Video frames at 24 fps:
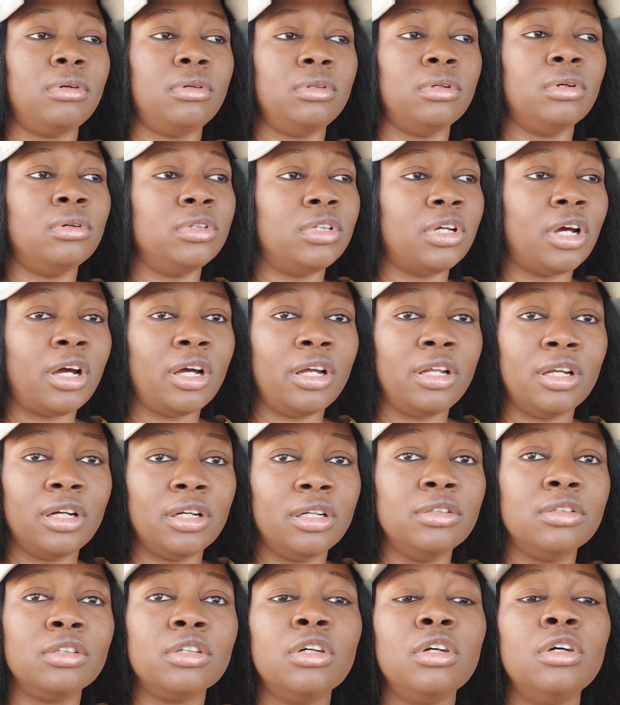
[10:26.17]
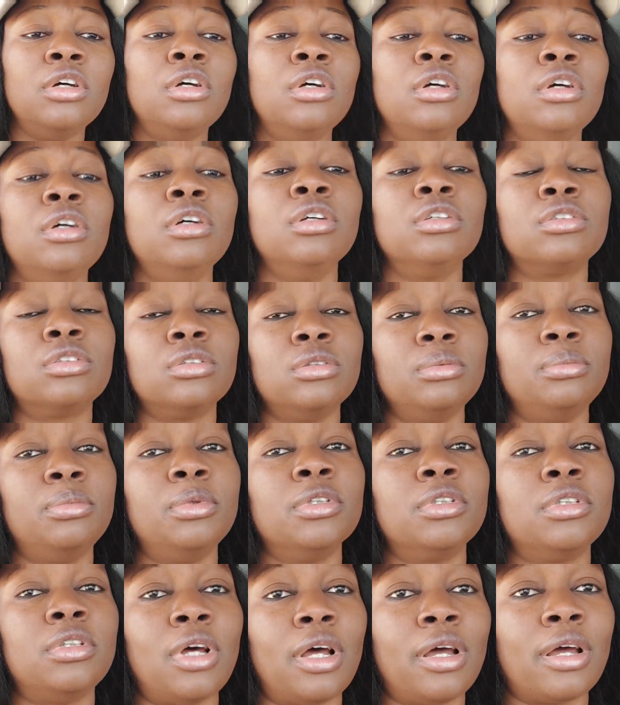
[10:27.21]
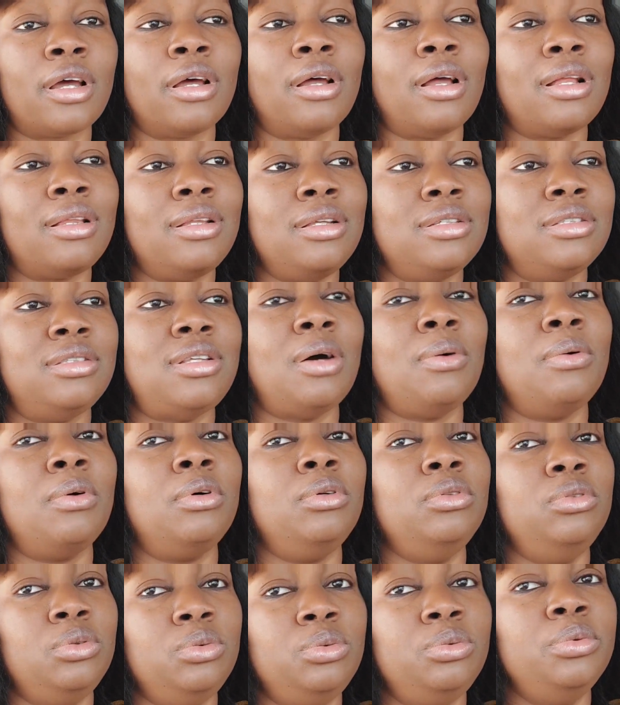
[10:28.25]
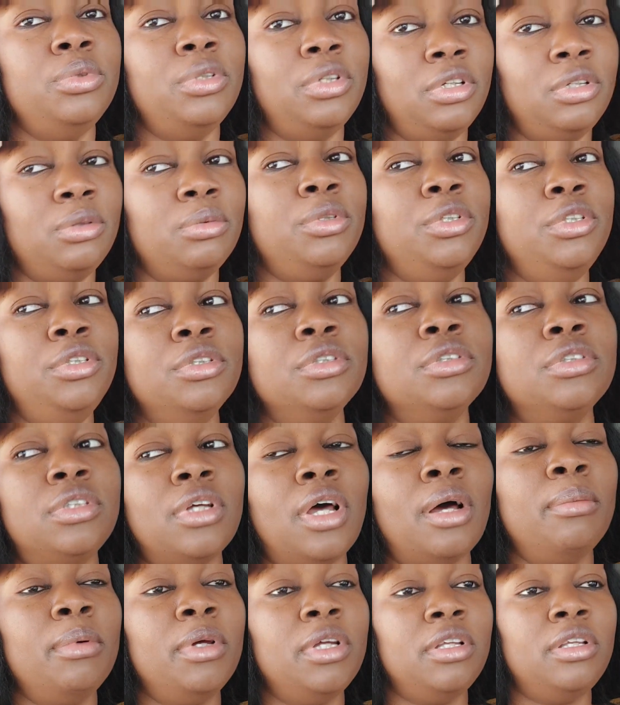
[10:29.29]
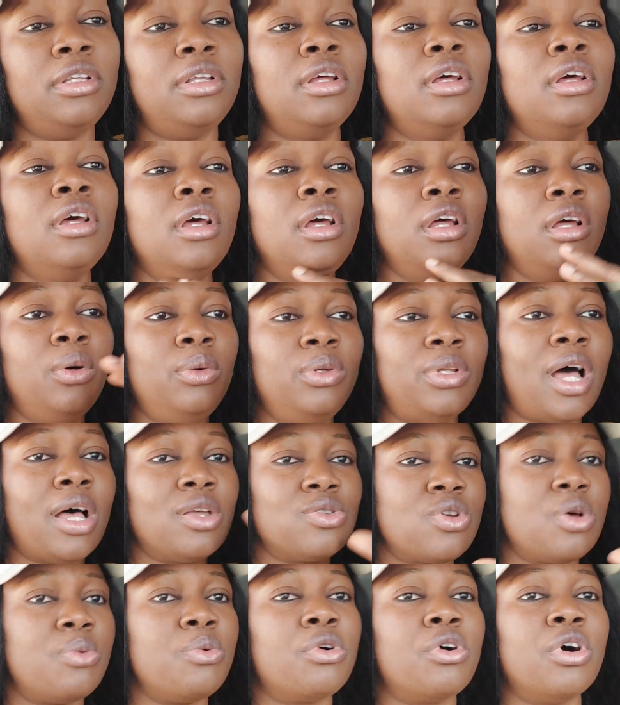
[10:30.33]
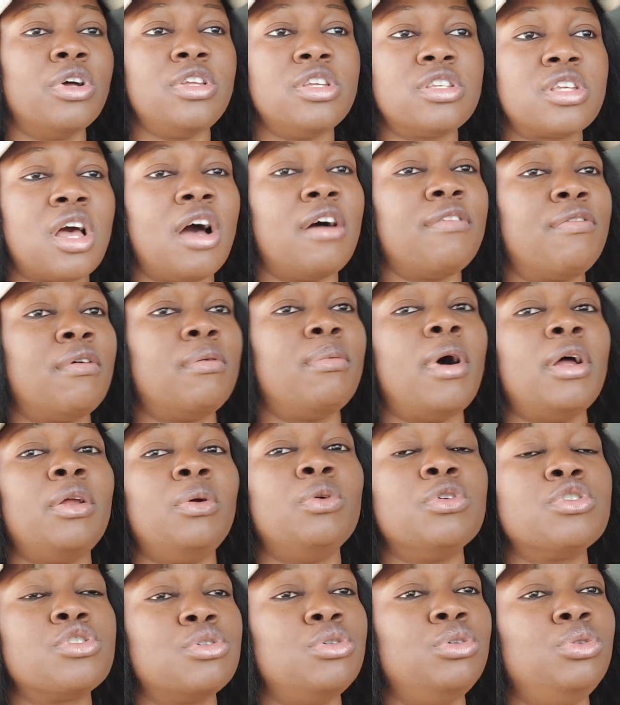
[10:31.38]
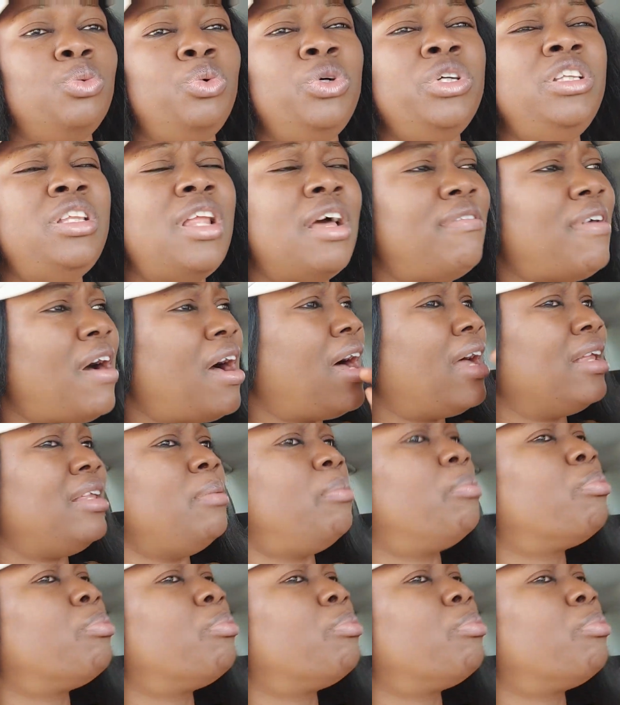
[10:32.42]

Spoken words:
On the island. So, but I can, at least that one we used. I mean, that's where we got this car from, and it was good. We never had a